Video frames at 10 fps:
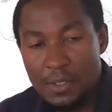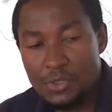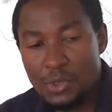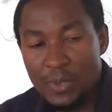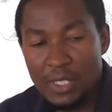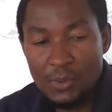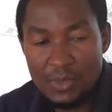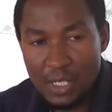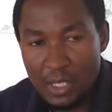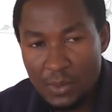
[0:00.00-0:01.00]
So we
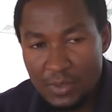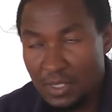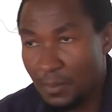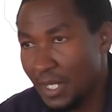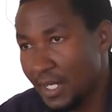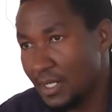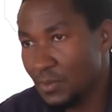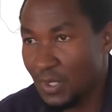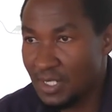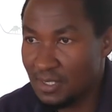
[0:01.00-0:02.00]
looked around in the
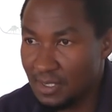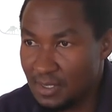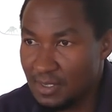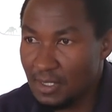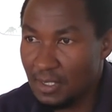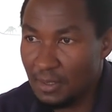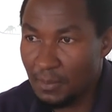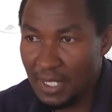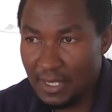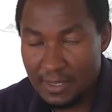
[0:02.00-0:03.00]
market what is existing in the
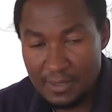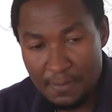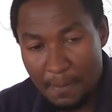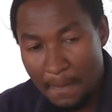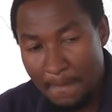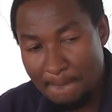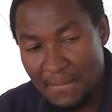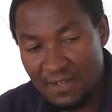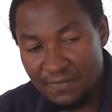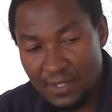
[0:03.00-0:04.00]
market
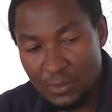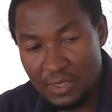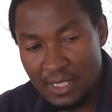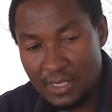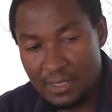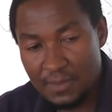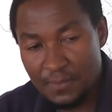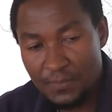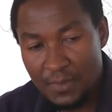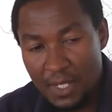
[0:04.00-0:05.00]
and found that
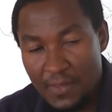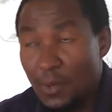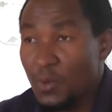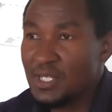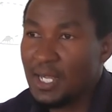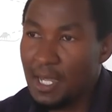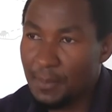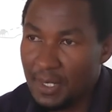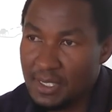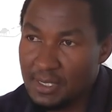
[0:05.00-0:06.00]
there was a
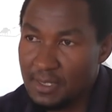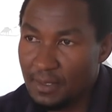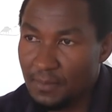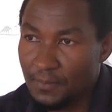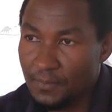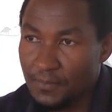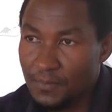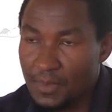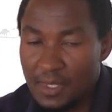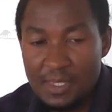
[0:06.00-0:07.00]
gap existing.
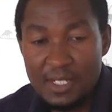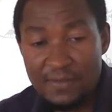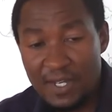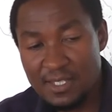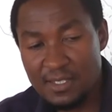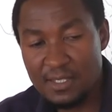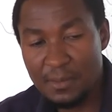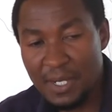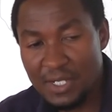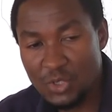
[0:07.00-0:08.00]
The devices in
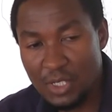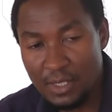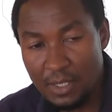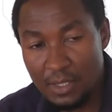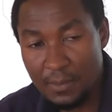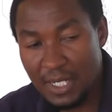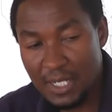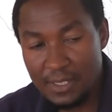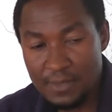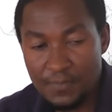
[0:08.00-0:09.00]
the, actual, in the
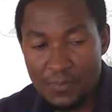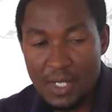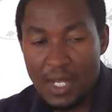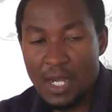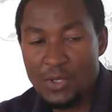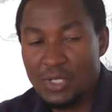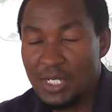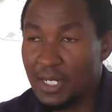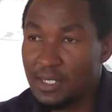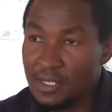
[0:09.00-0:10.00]
market
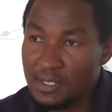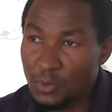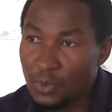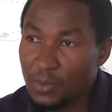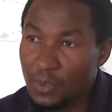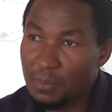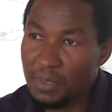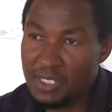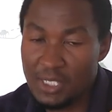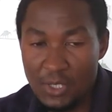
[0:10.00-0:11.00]
actually address only one
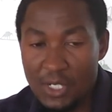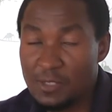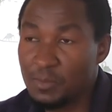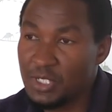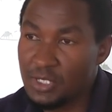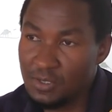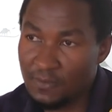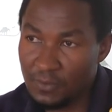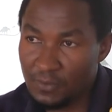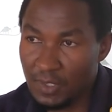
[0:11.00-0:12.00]
particular species of
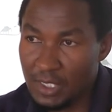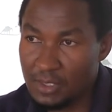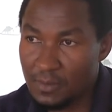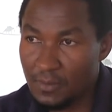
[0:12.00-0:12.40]
fruit flies.